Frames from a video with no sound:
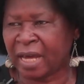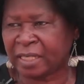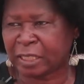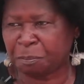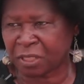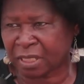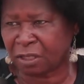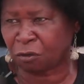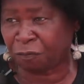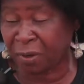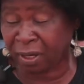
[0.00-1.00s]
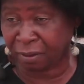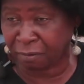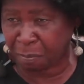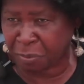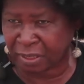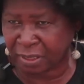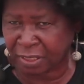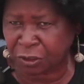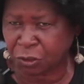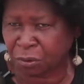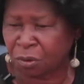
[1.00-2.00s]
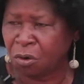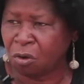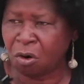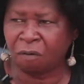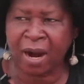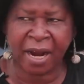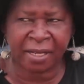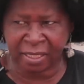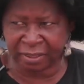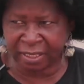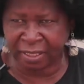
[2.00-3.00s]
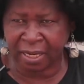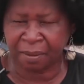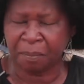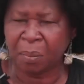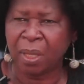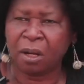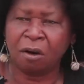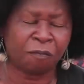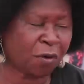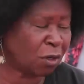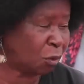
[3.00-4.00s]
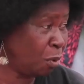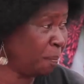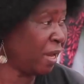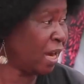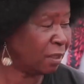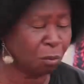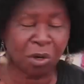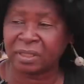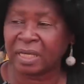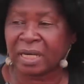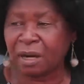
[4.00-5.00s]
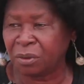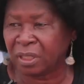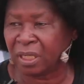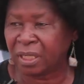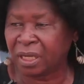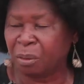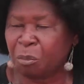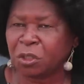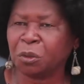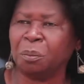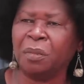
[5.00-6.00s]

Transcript: 30% of representation of either gender. Of course, women are the ones that are in the bottom.